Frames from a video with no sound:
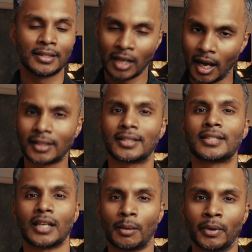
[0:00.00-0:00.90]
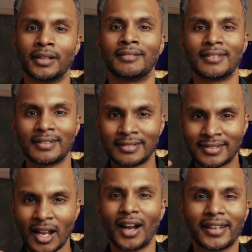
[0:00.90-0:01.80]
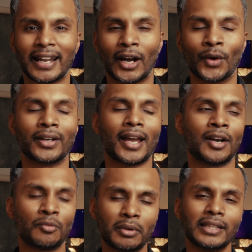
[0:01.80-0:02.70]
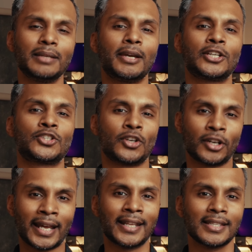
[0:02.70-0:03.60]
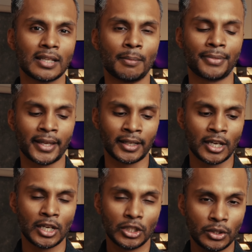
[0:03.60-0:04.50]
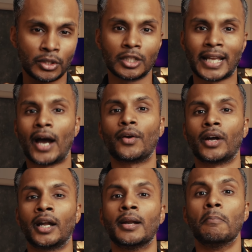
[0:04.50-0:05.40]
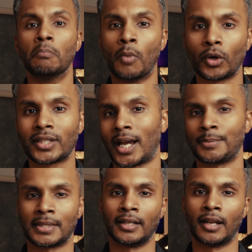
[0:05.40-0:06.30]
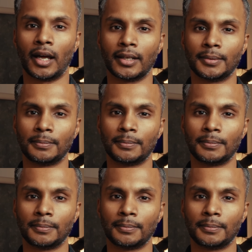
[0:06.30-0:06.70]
talk to someone, talk it out, and really make sure you're getting something you can count on more times than not.